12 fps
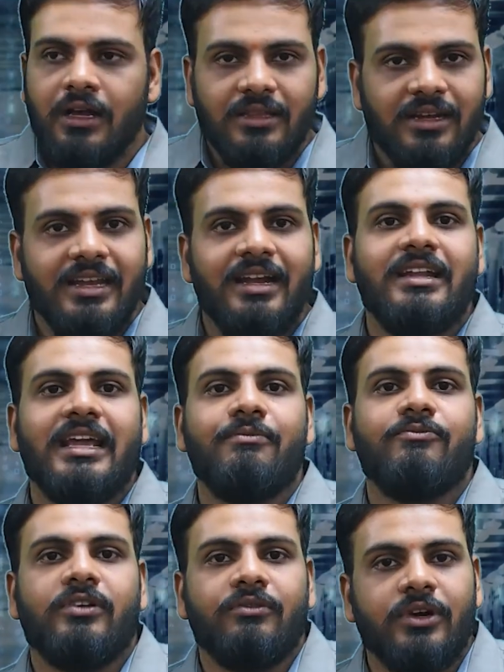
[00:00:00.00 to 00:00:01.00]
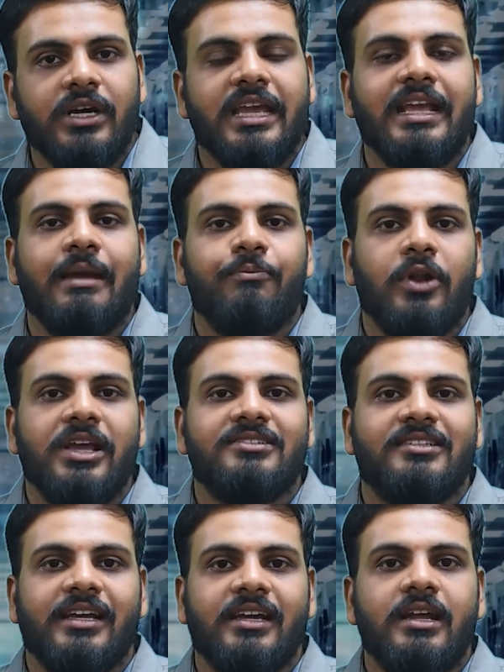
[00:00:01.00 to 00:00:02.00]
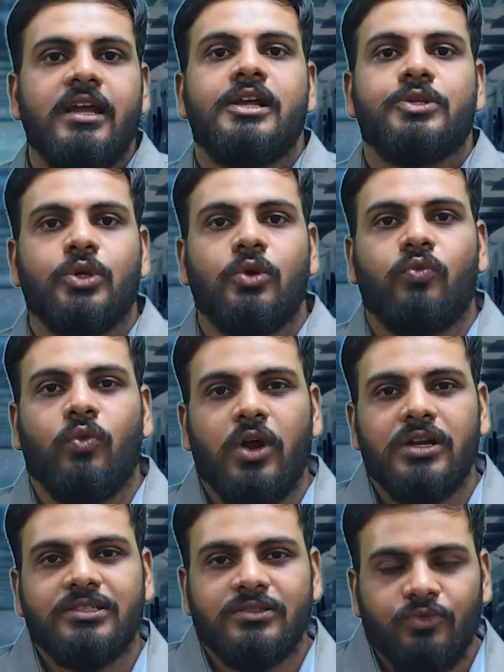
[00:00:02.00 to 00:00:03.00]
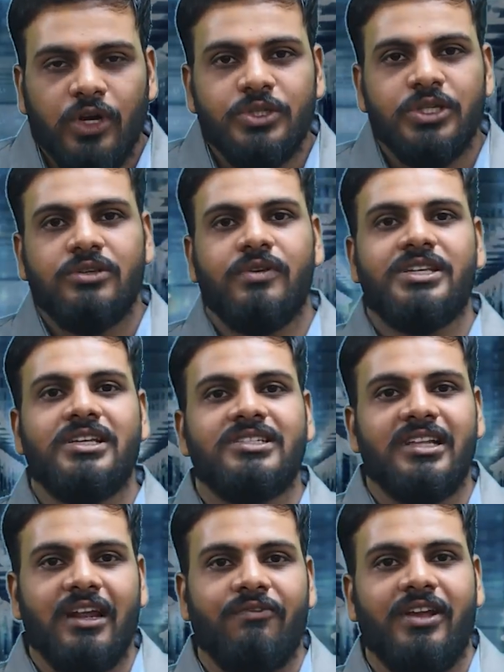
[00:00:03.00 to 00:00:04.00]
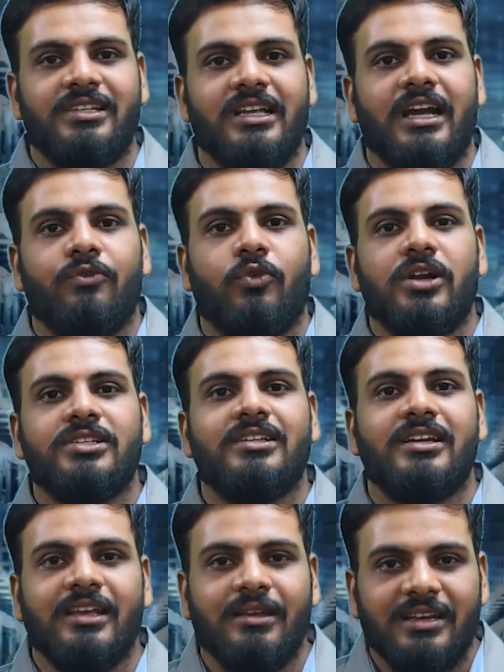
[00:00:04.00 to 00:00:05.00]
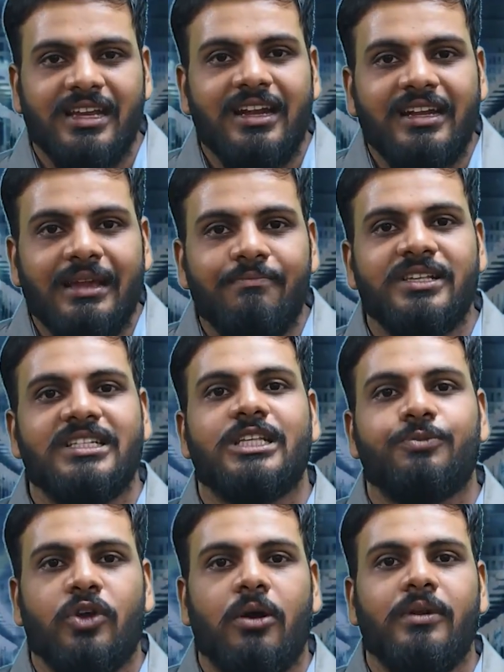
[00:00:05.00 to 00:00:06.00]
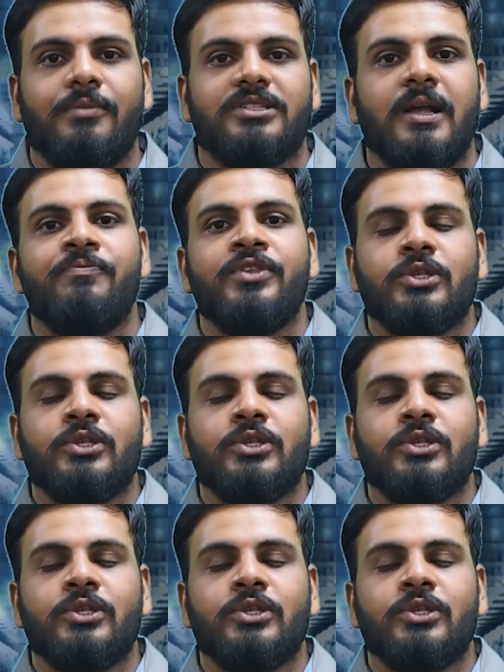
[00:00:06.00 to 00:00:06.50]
the real-time working employees there. So what situations they are facing and what's the real-time business problems.